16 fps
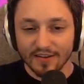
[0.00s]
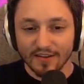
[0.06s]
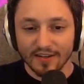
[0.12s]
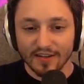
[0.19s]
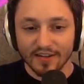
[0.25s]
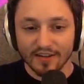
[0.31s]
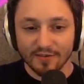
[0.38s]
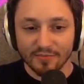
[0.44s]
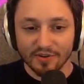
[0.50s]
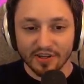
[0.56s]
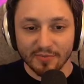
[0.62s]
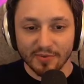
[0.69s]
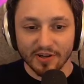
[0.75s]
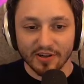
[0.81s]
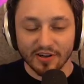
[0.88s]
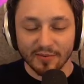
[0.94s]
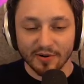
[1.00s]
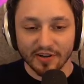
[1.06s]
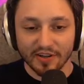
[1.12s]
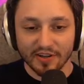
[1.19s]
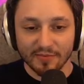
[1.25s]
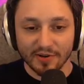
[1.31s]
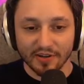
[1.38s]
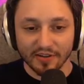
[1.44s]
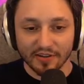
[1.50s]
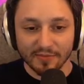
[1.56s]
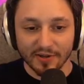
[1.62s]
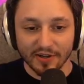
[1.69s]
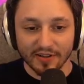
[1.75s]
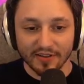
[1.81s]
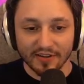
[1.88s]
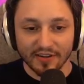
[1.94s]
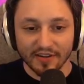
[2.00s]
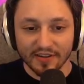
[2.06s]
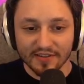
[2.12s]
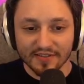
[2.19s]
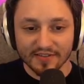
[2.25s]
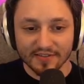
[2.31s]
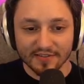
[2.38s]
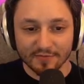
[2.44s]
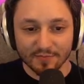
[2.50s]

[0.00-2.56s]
Come on, armory. Come on, come on. There it is.